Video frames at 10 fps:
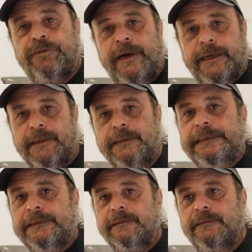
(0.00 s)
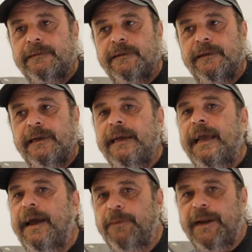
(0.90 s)
throttle lean?
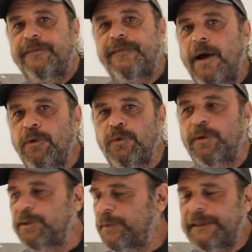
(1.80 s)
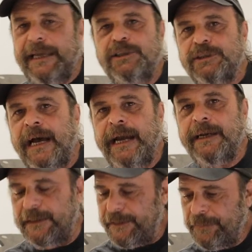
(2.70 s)
And what I found was with the engine
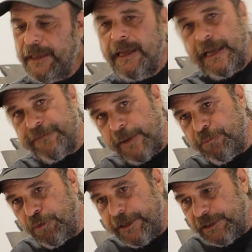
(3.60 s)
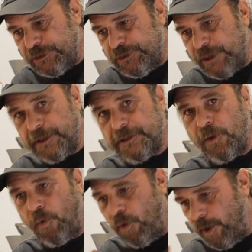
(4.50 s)
idling, if I brought it
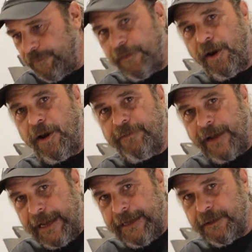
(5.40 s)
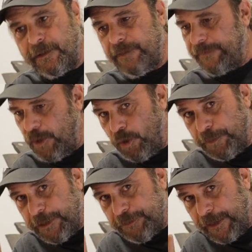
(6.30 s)
just off of idle, if I
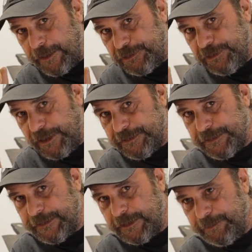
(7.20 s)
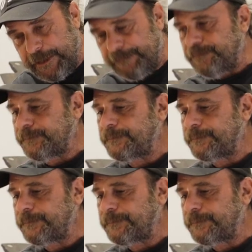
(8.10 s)
open the throttle just a little bit,